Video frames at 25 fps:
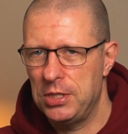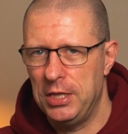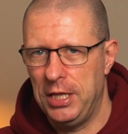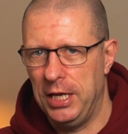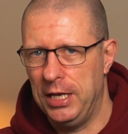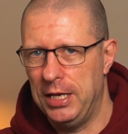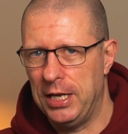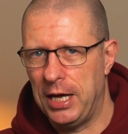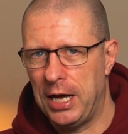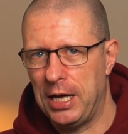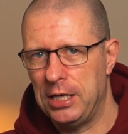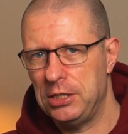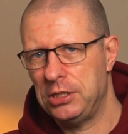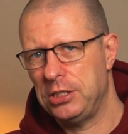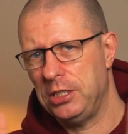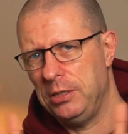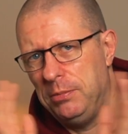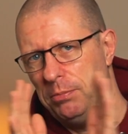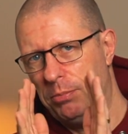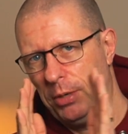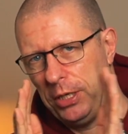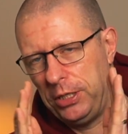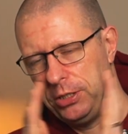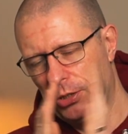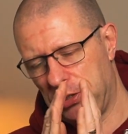and then it actually
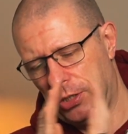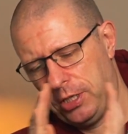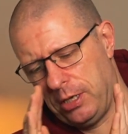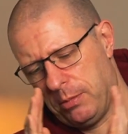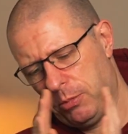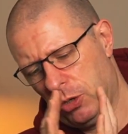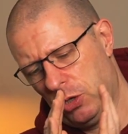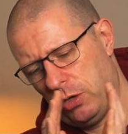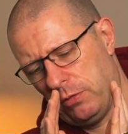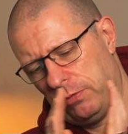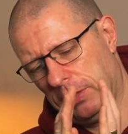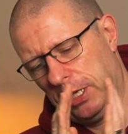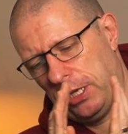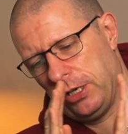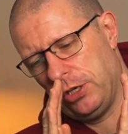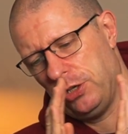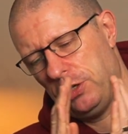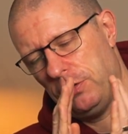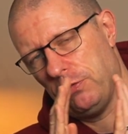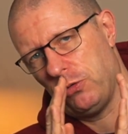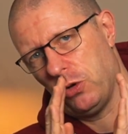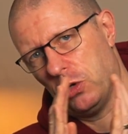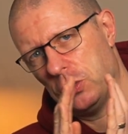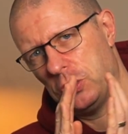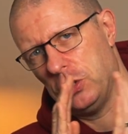brings the amount of learning
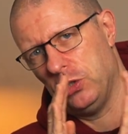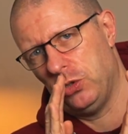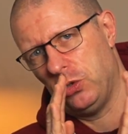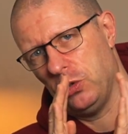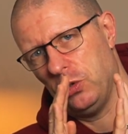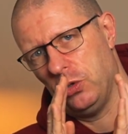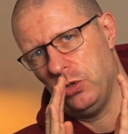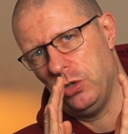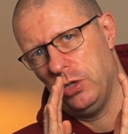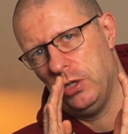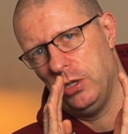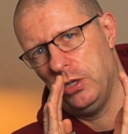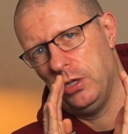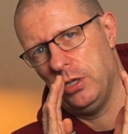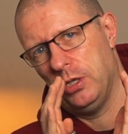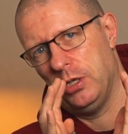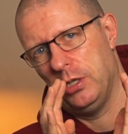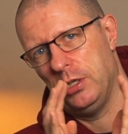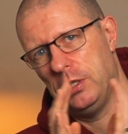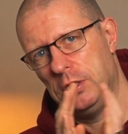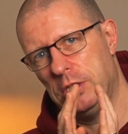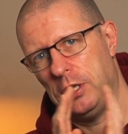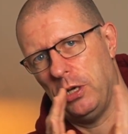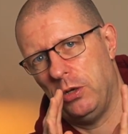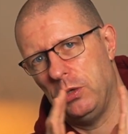you've got to do
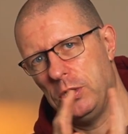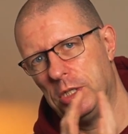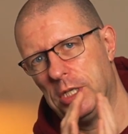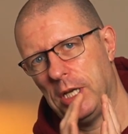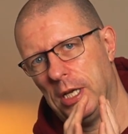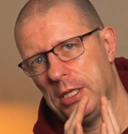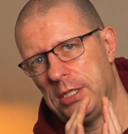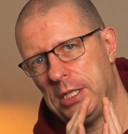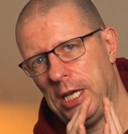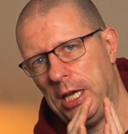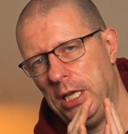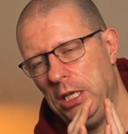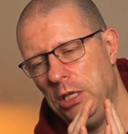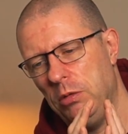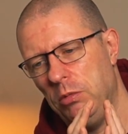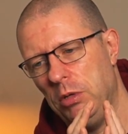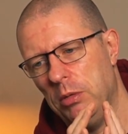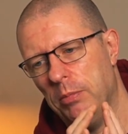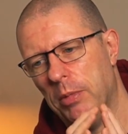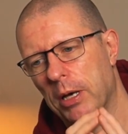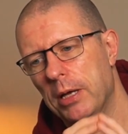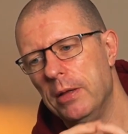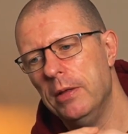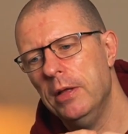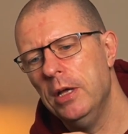down to a tiny wee
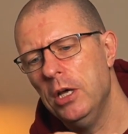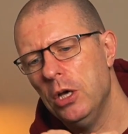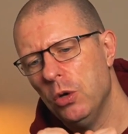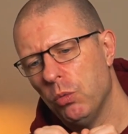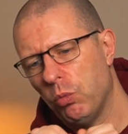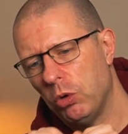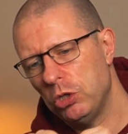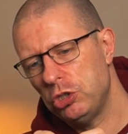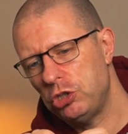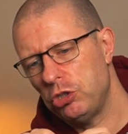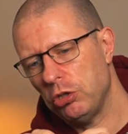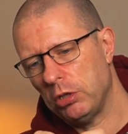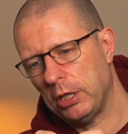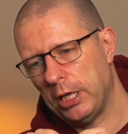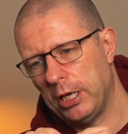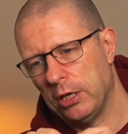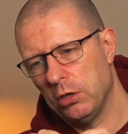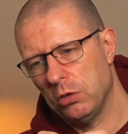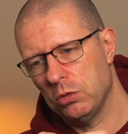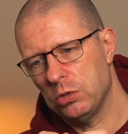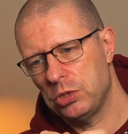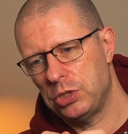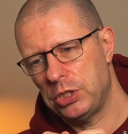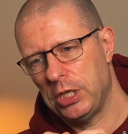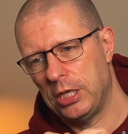bit. Once you learn
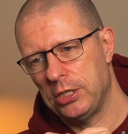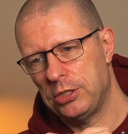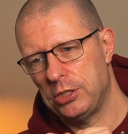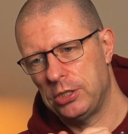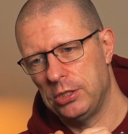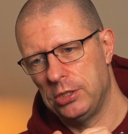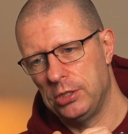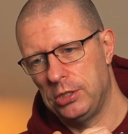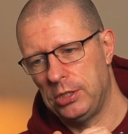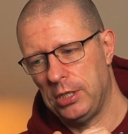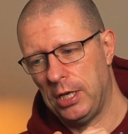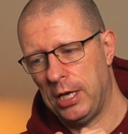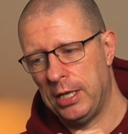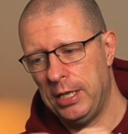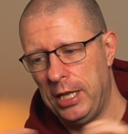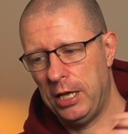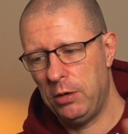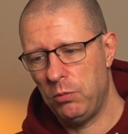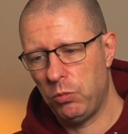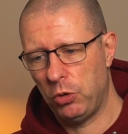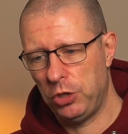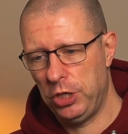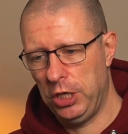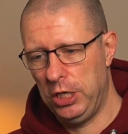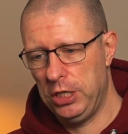those sections, and
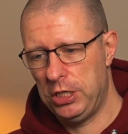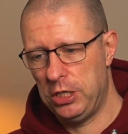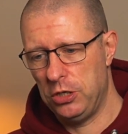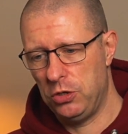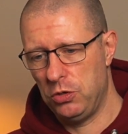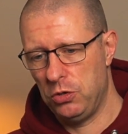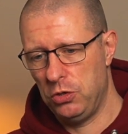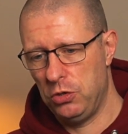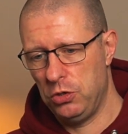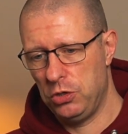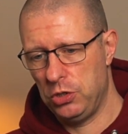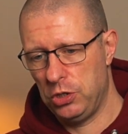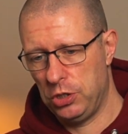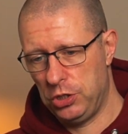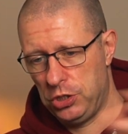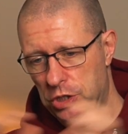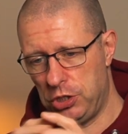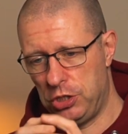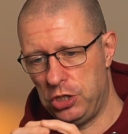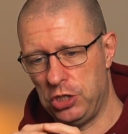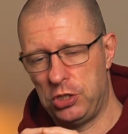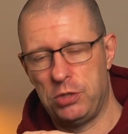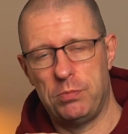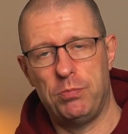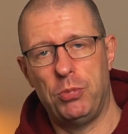then what you need to do is
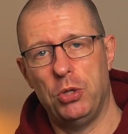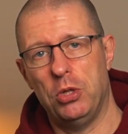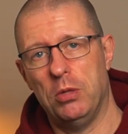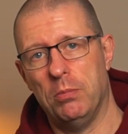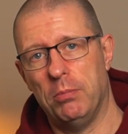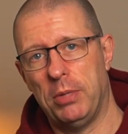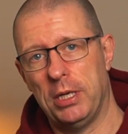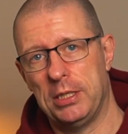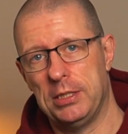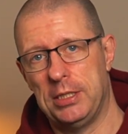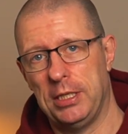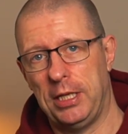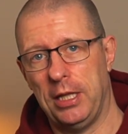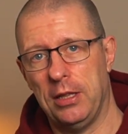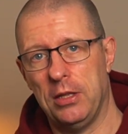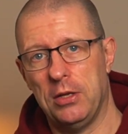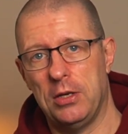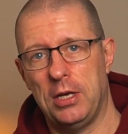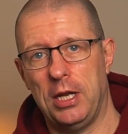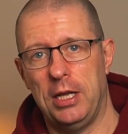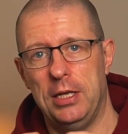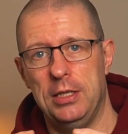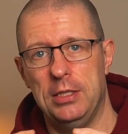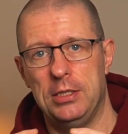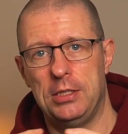just put them back together
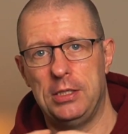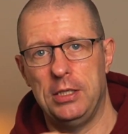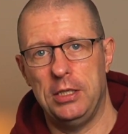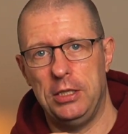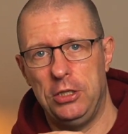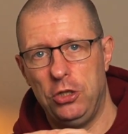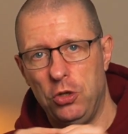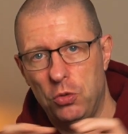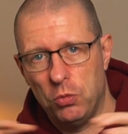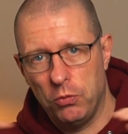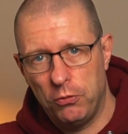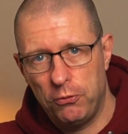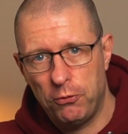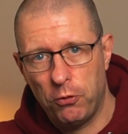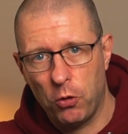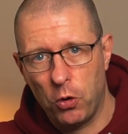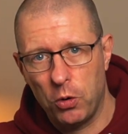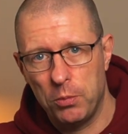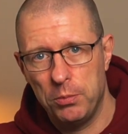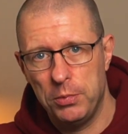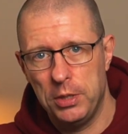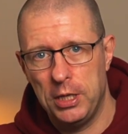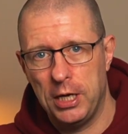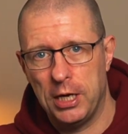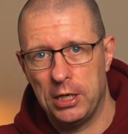and, you know,
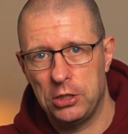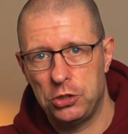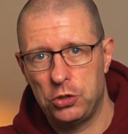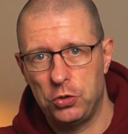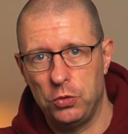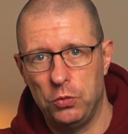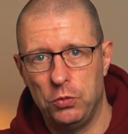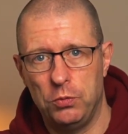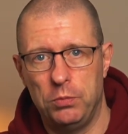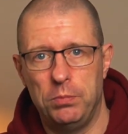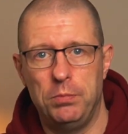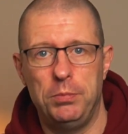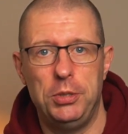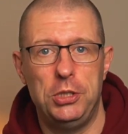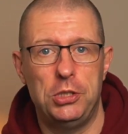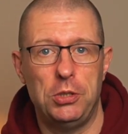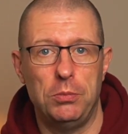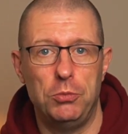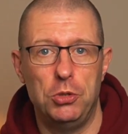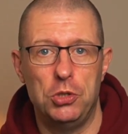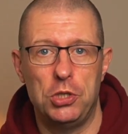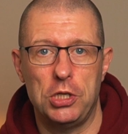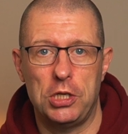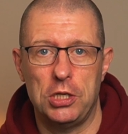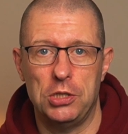form the actual piece of
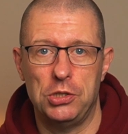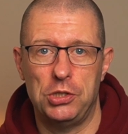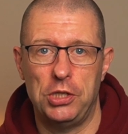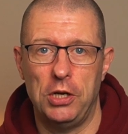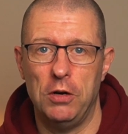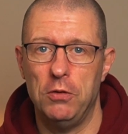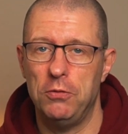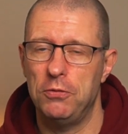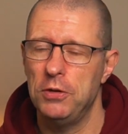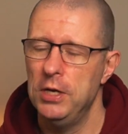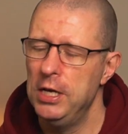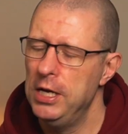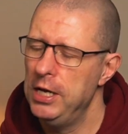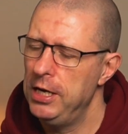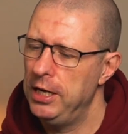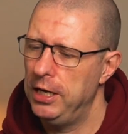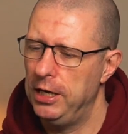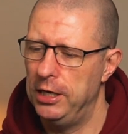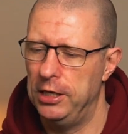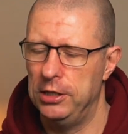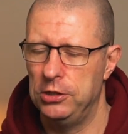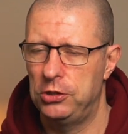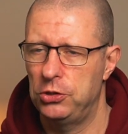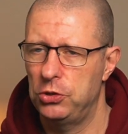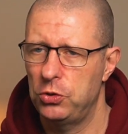music itself.
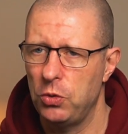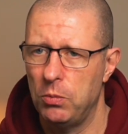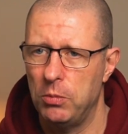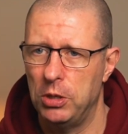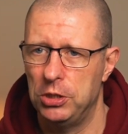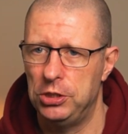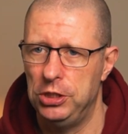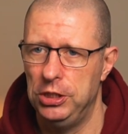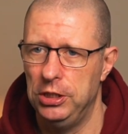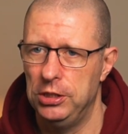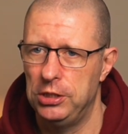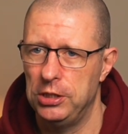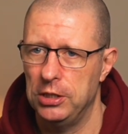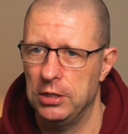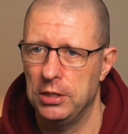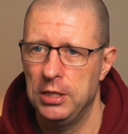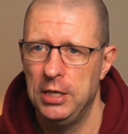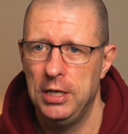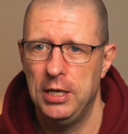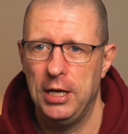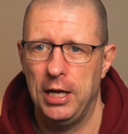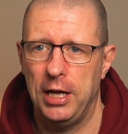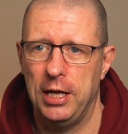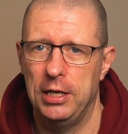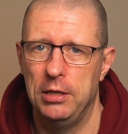It is so much easier
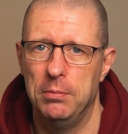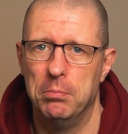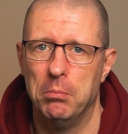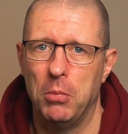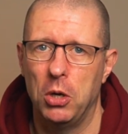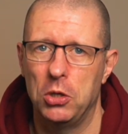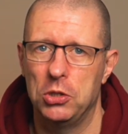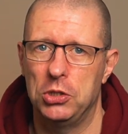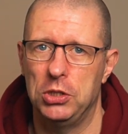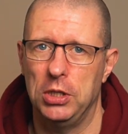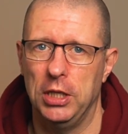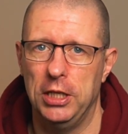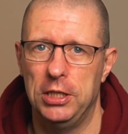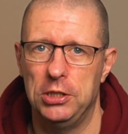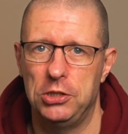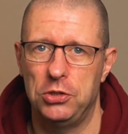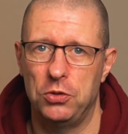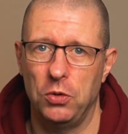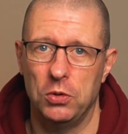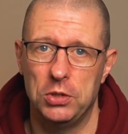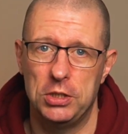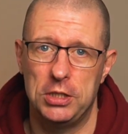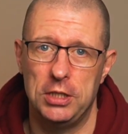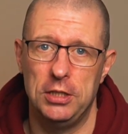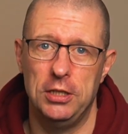and much less
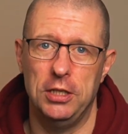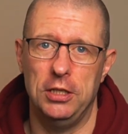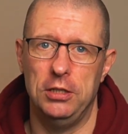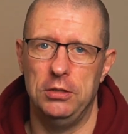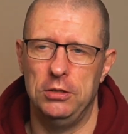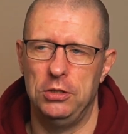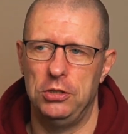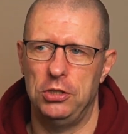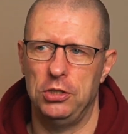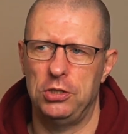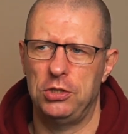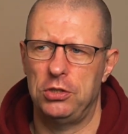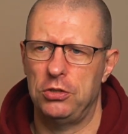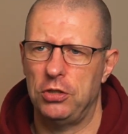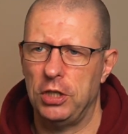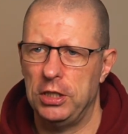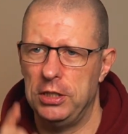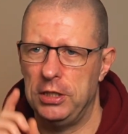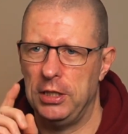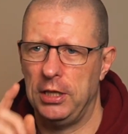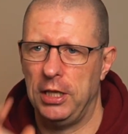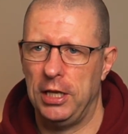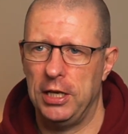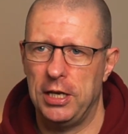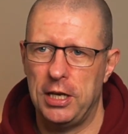daunting than just trying
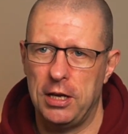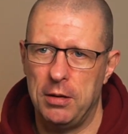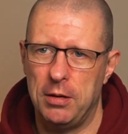to learn